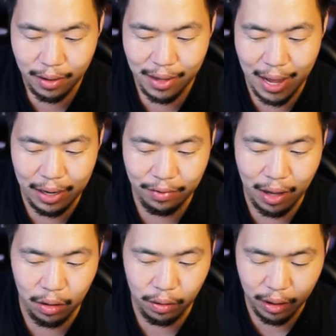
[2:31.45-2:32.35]
10 is
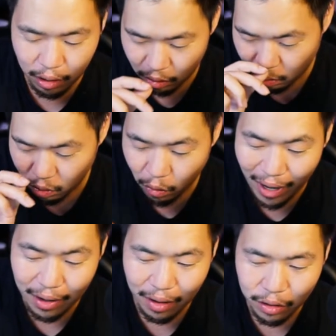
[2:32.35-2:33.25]
not looking too
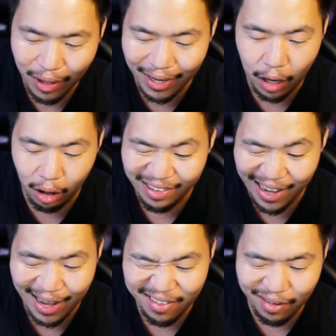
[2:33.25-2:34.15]
great. Trying to get all the
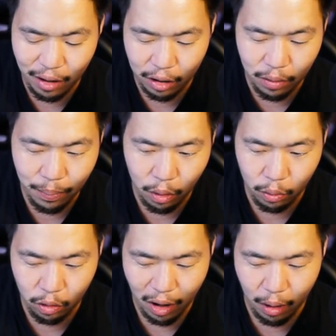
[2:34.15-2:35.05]
aces on the
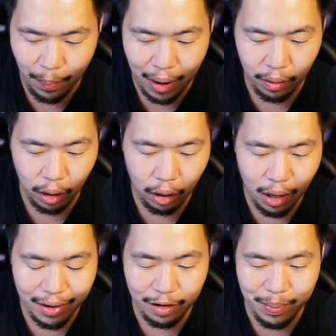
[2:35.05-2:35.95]
board will help out a
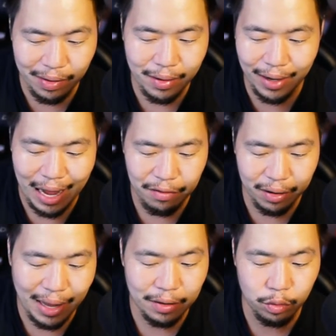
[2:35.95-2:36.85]
lot. It's basically like having
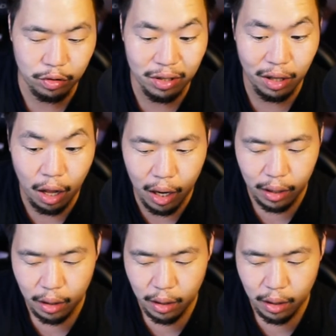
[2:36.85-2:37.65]
an extra slot.